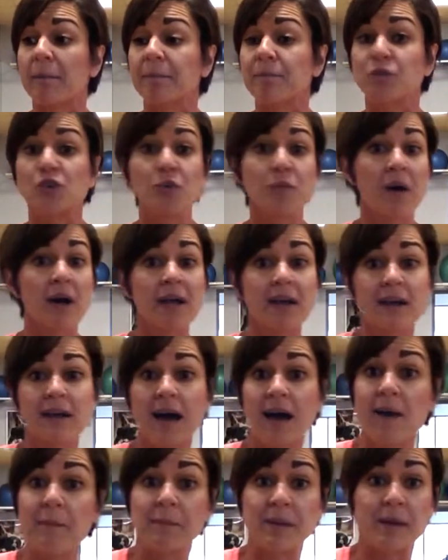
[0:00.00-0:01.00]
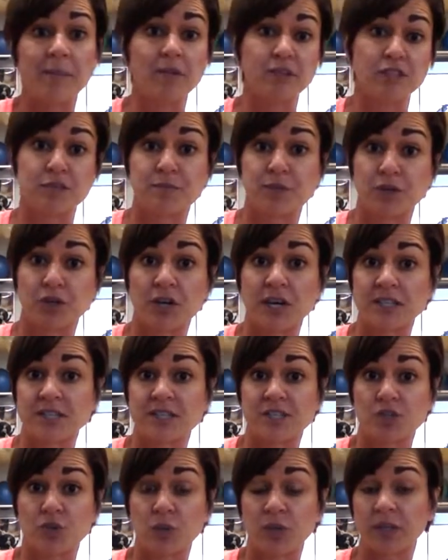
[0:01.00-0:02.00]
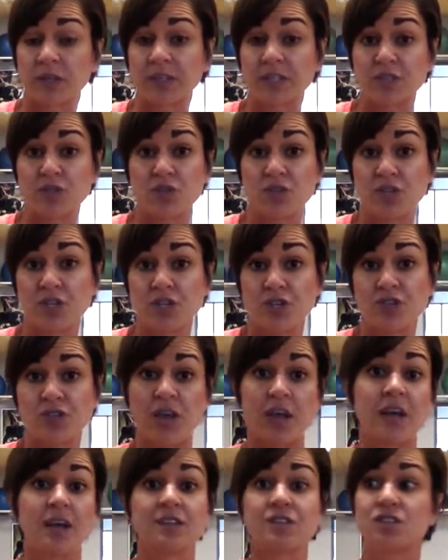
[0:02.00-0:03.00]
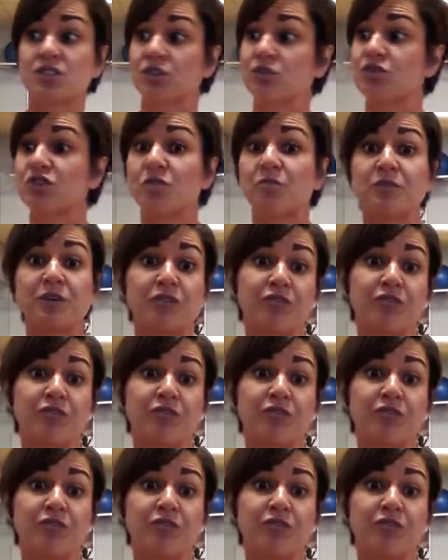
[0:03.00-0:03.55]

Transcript: You might not be able to progress as quickly as you think you can, so don't be